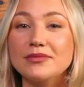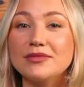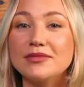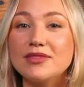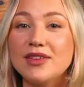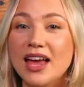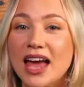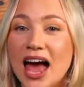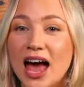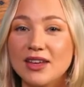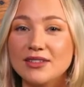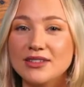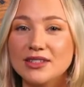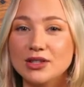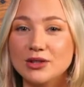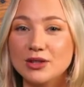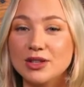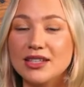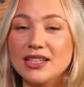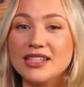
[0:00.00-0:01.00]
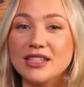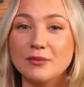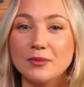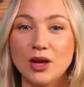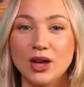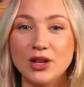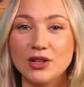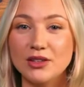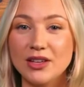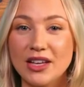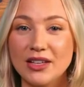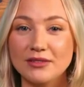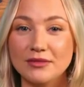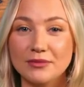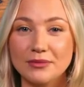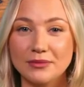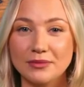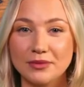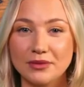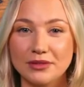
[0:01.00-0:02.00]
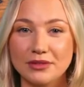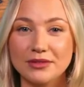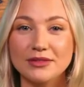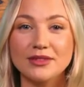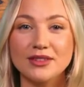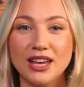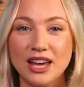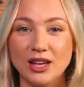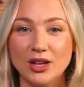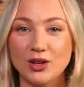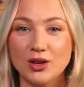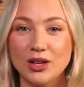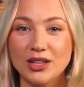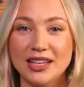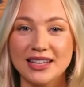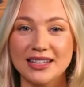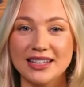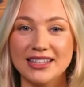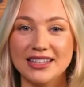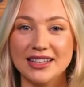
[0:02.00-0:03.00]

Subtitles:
But how does it look as a paragraph? Take a look at this